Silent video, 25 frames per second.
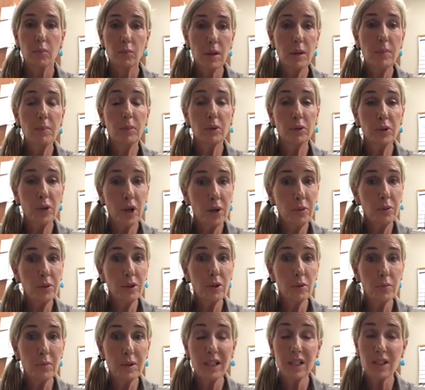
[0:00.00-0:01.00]
People know
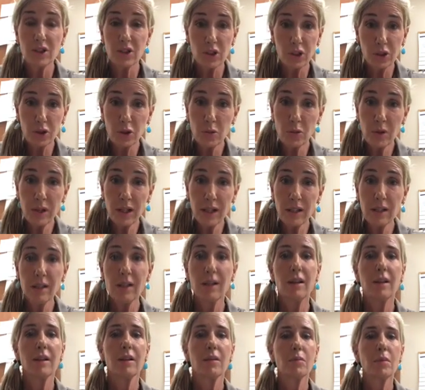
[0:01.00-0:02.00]
when you're being genuine.
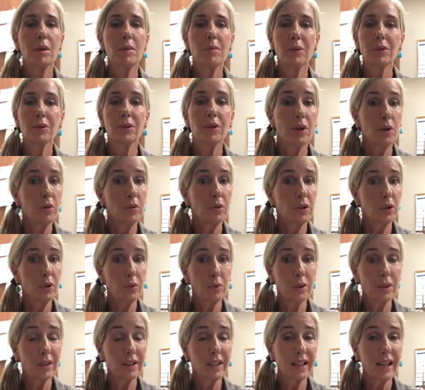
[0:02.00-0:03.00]
People know when
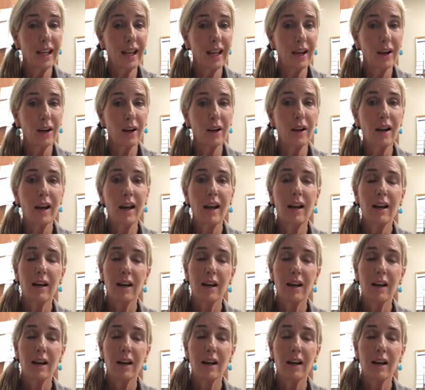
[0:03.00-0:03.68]
you really care.